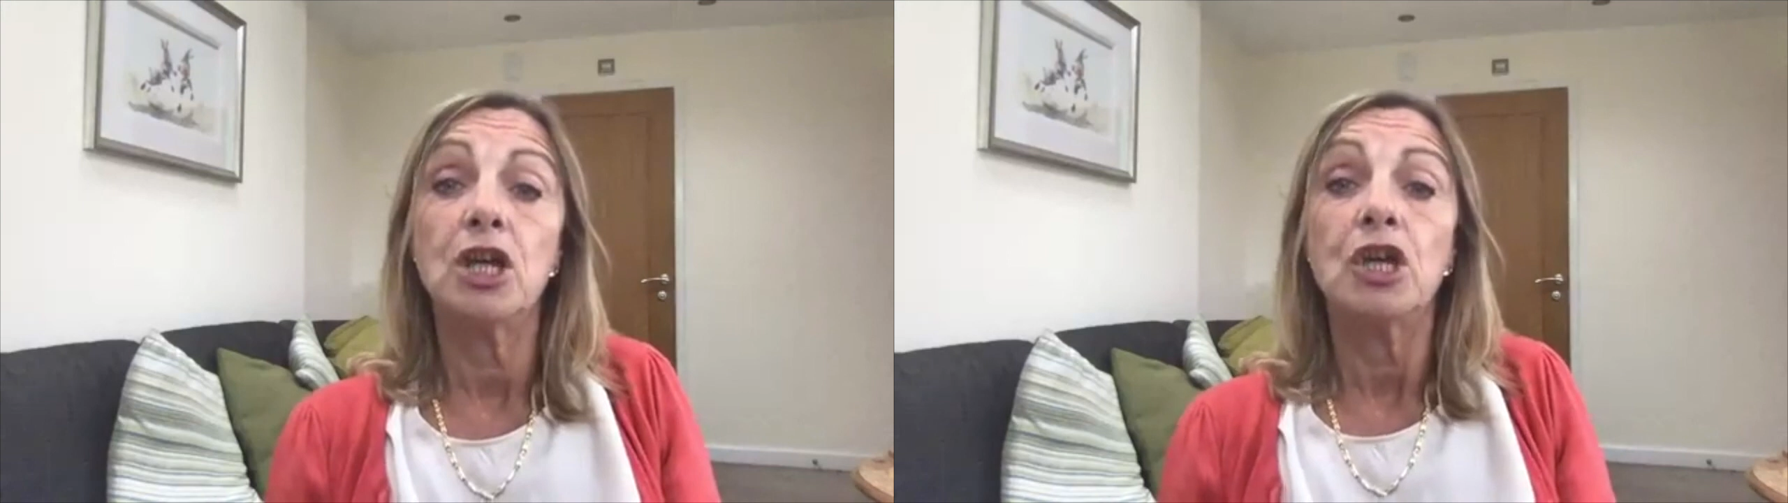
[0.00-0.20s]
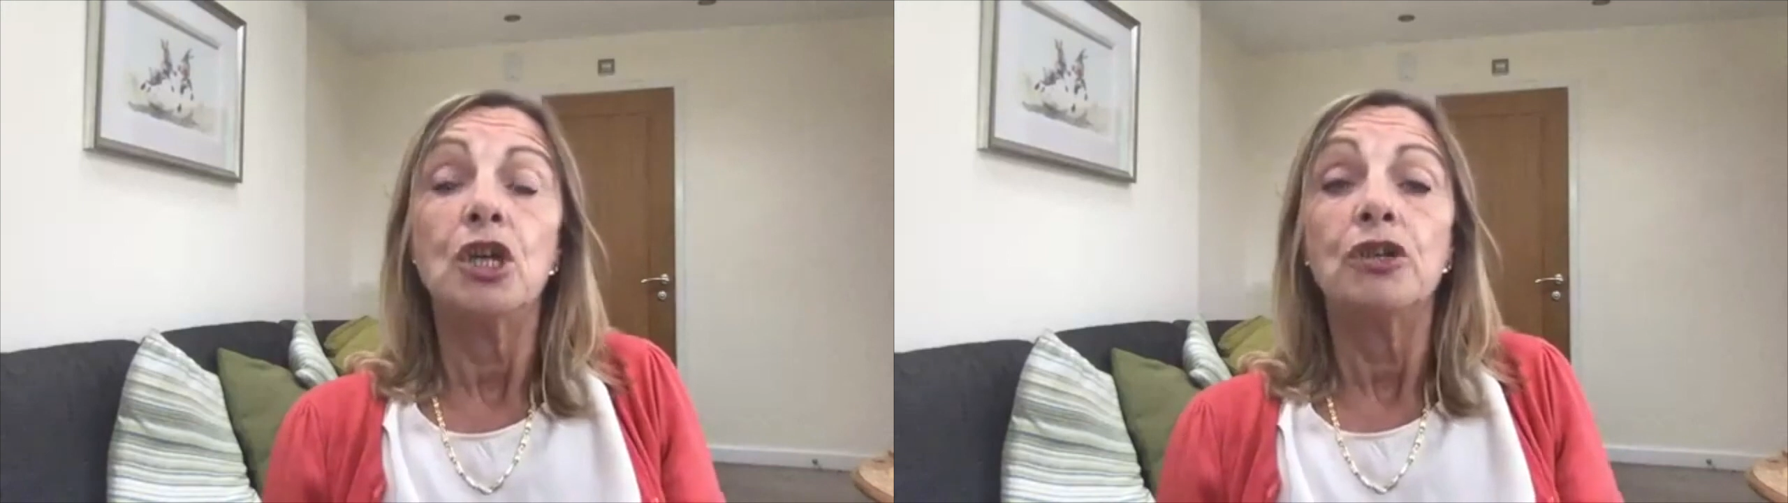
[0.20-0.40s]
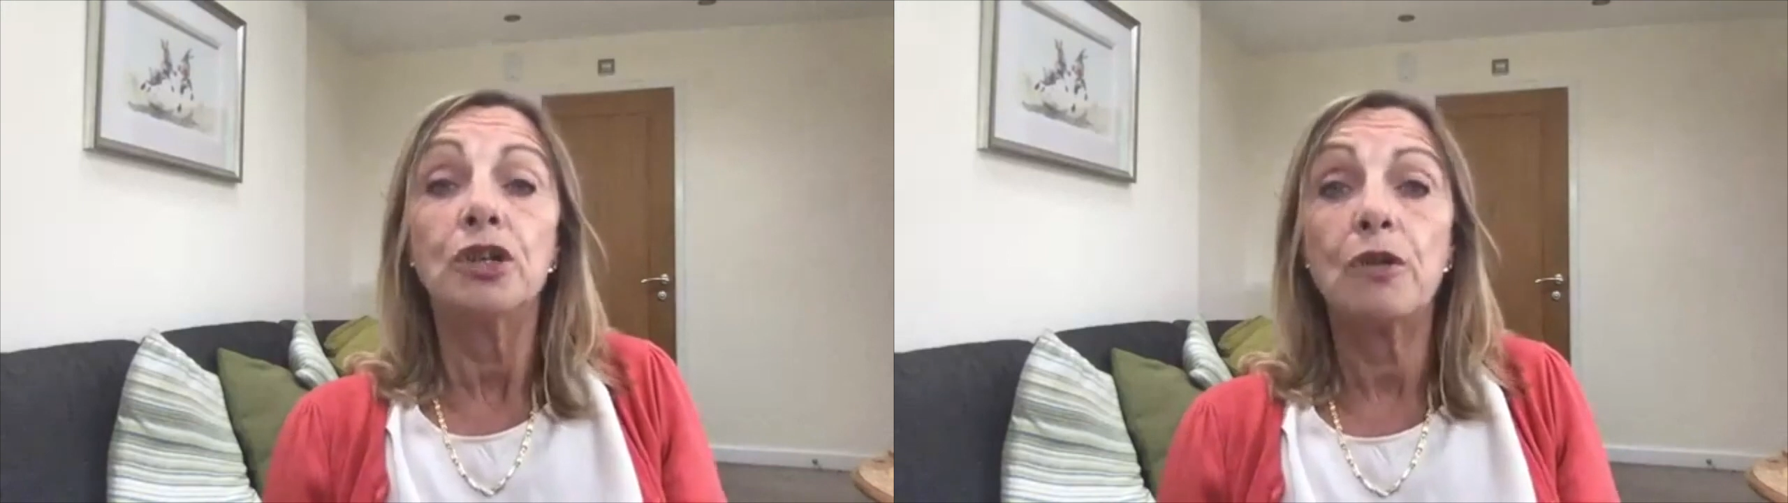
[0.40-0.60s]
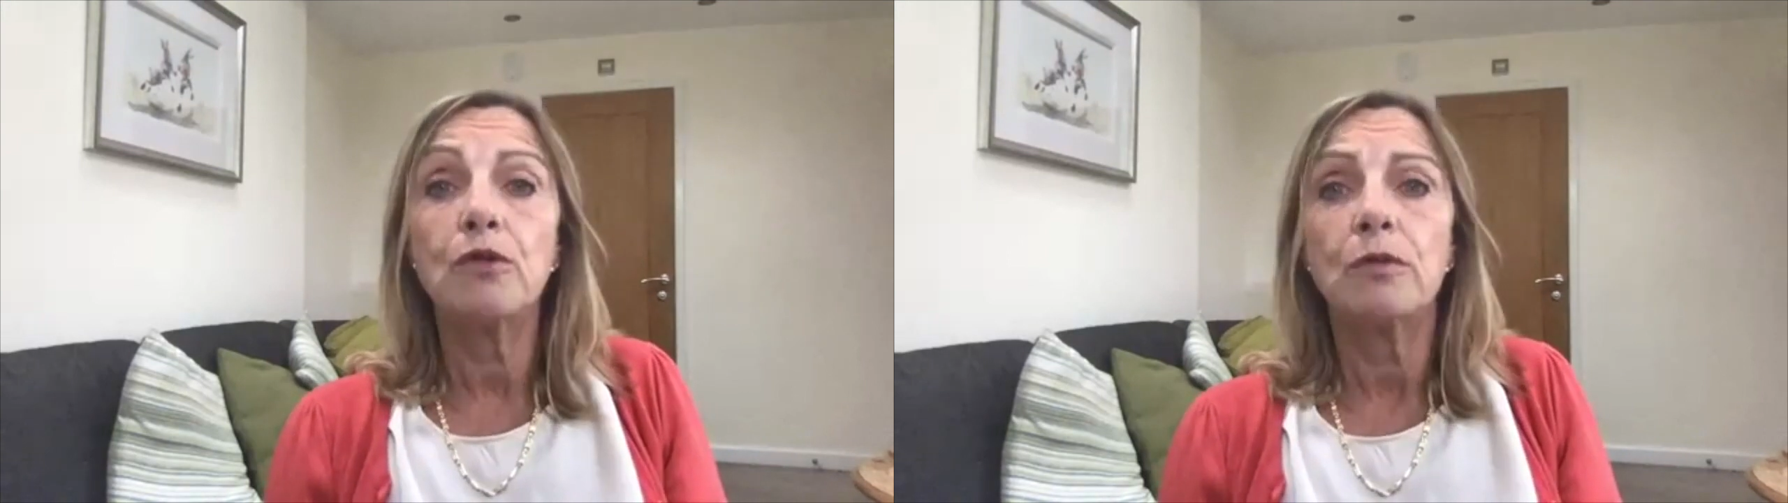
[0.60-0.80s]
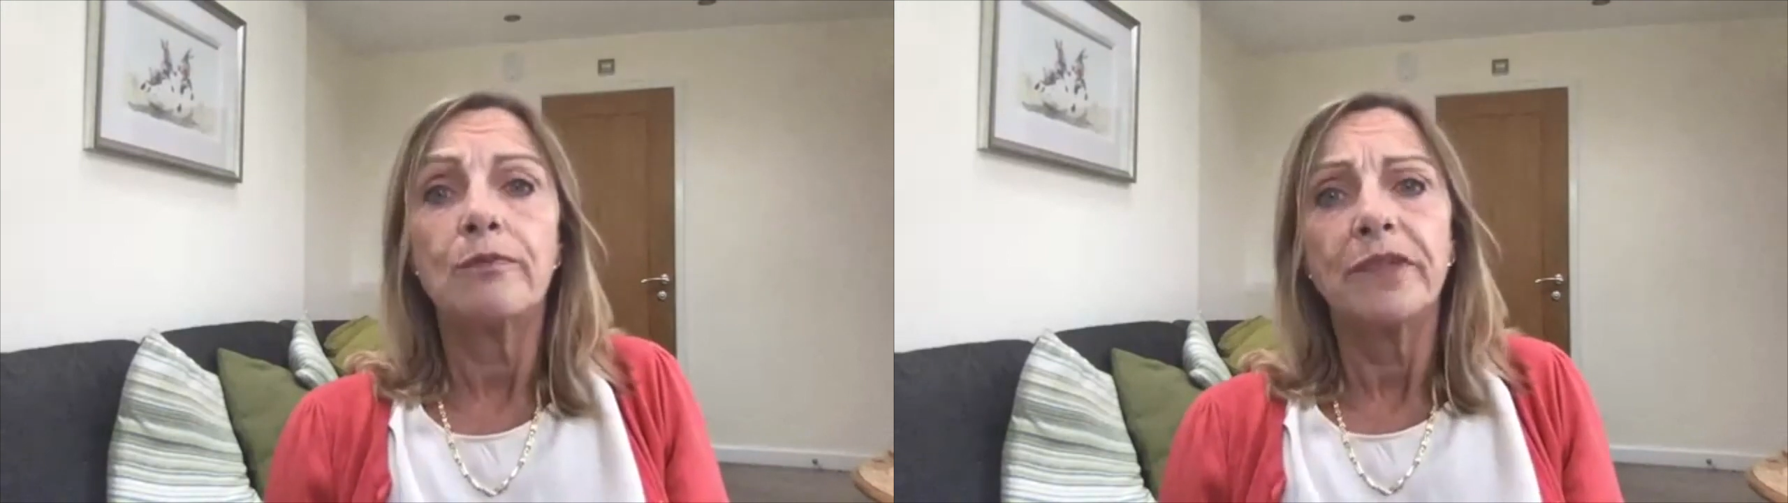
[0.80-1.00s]
So
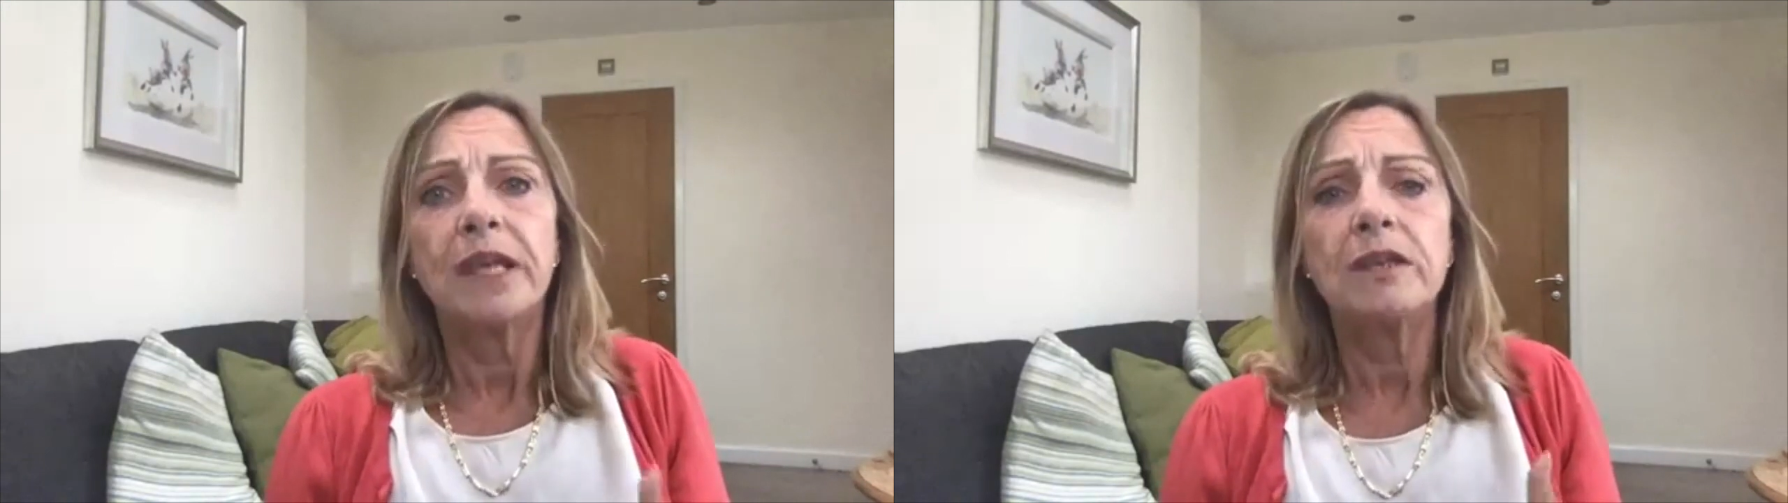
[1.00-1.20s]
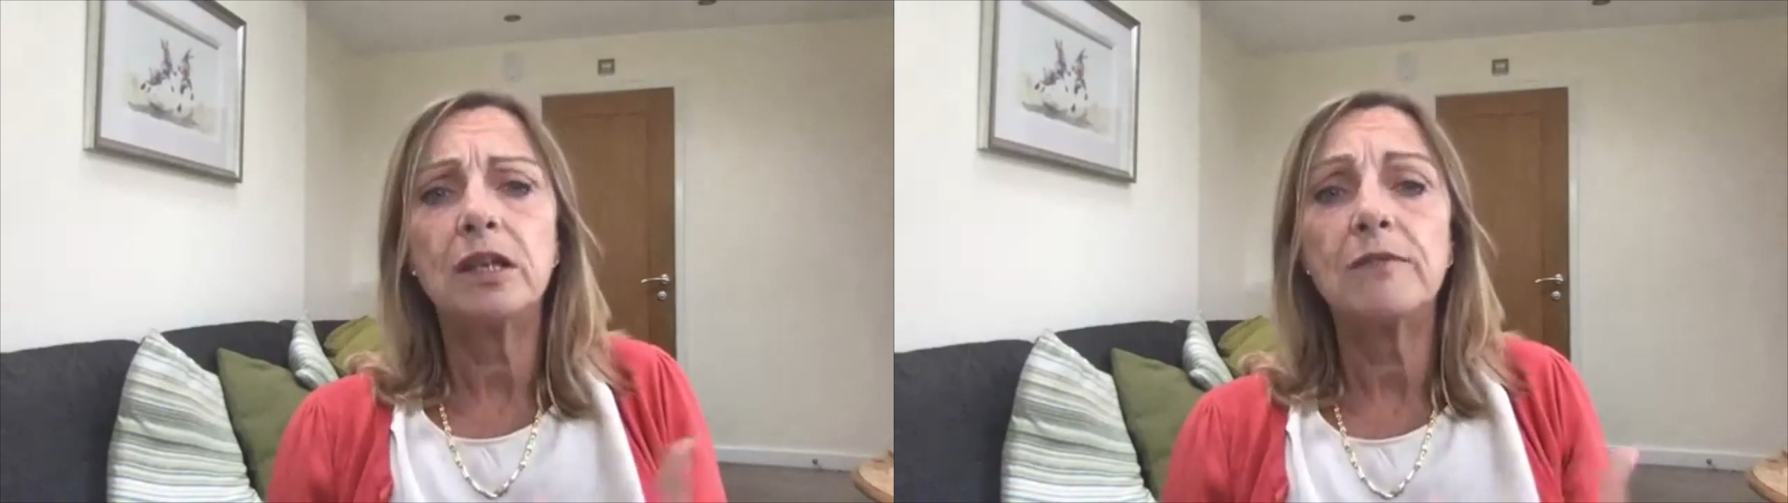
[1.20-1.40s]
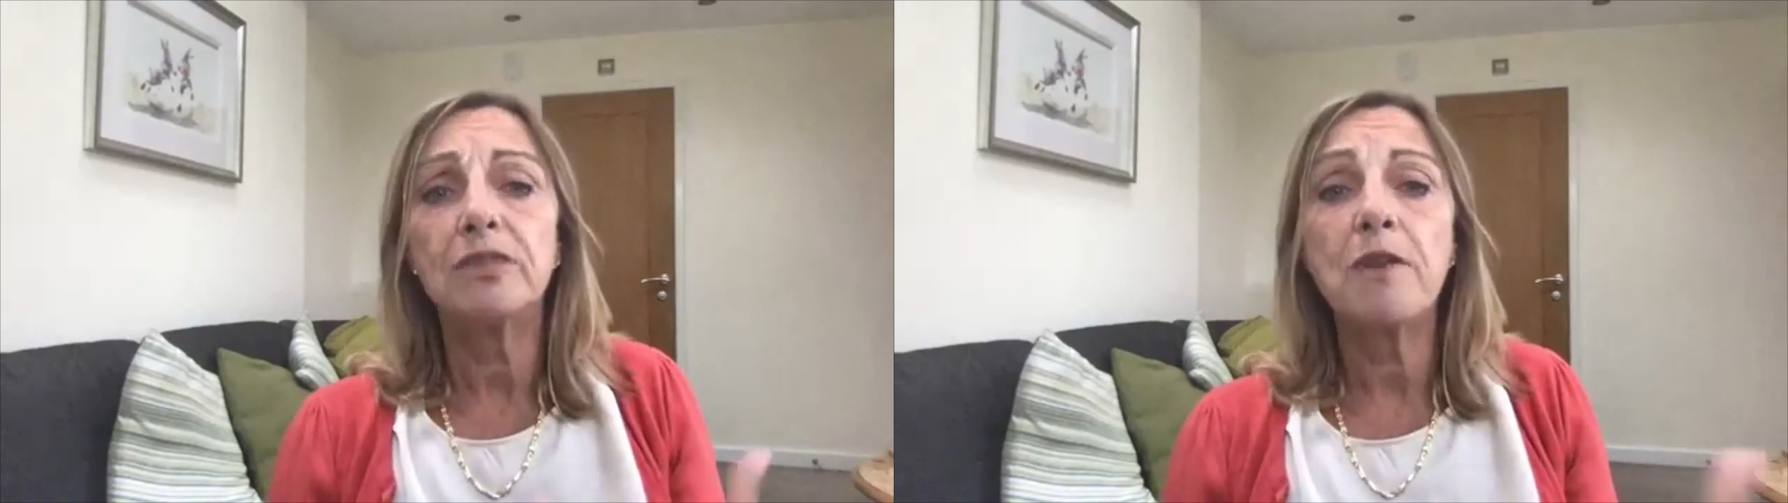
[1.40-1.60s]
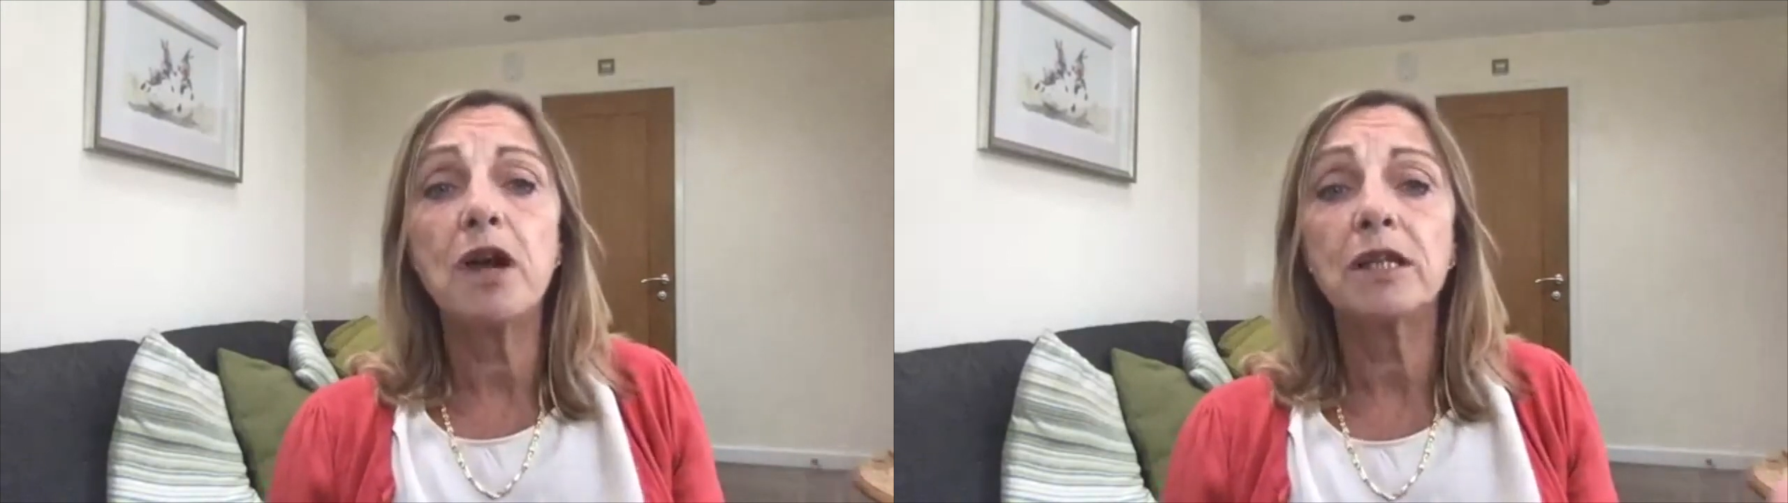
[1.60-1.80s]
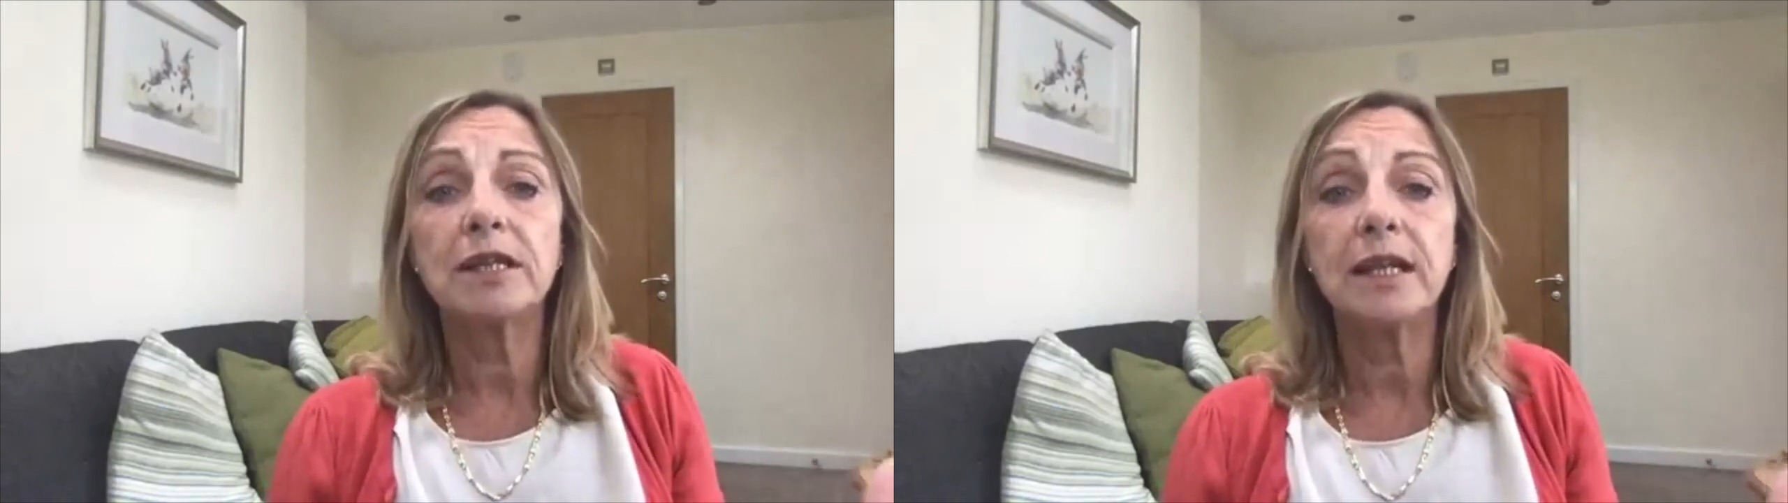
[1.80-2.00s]
in terms of
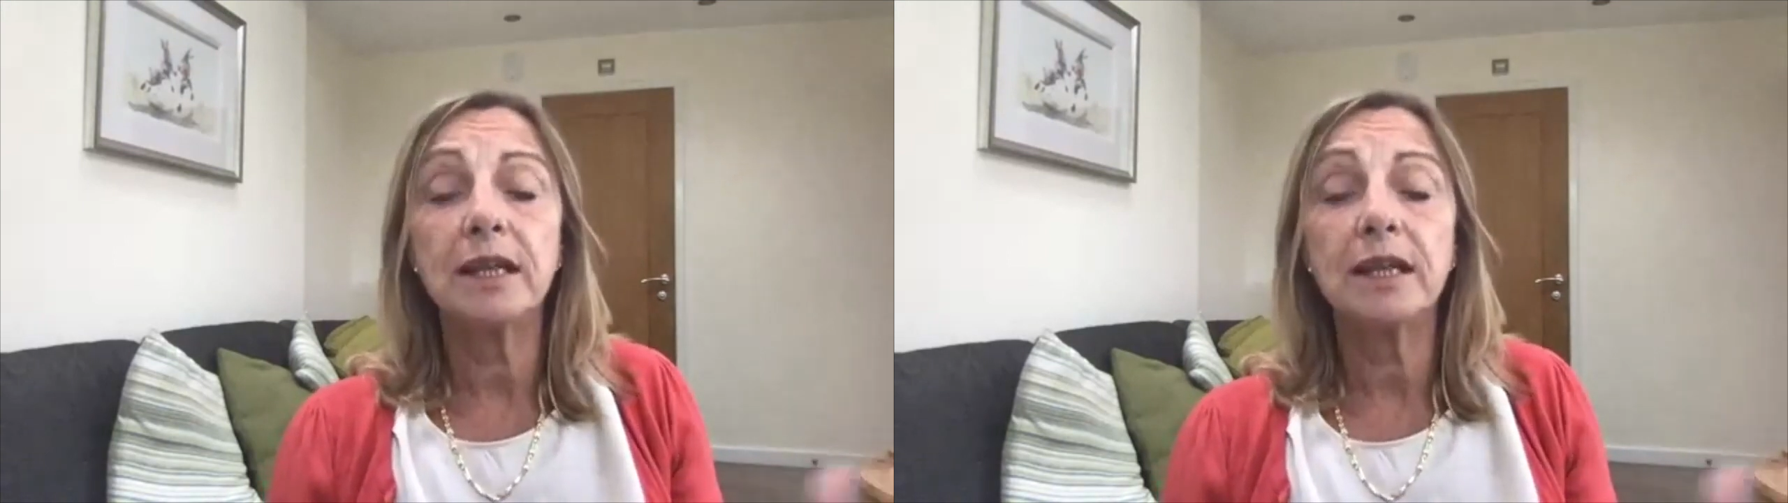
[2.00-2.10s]
marketing,